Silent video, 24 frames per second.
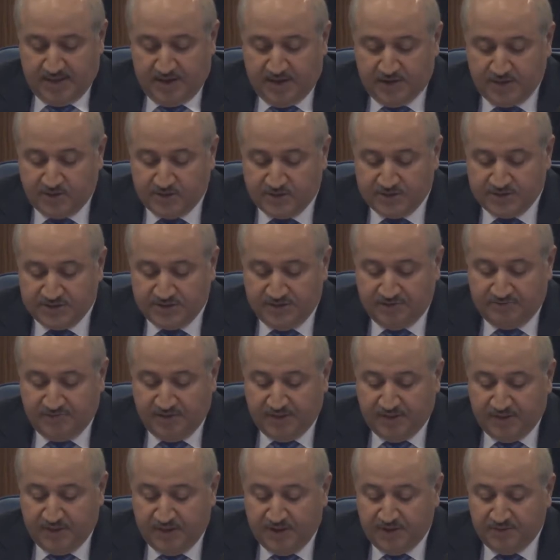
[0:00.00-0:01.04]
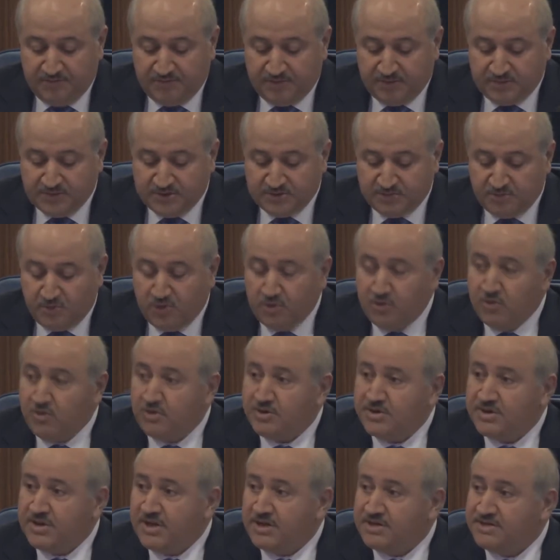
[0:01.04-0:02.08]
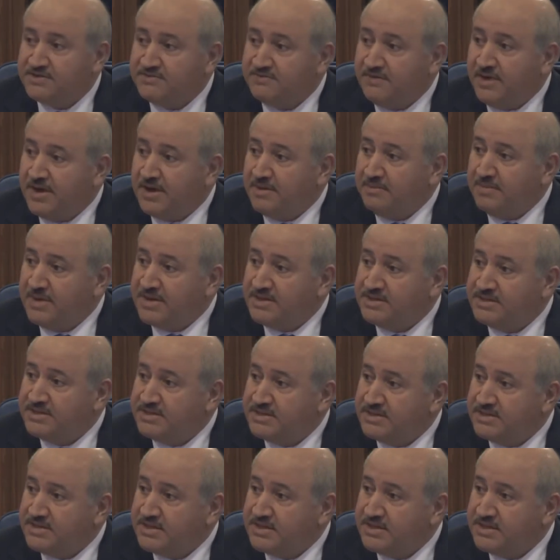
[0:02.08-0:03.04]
across everything from smallholders, farmers,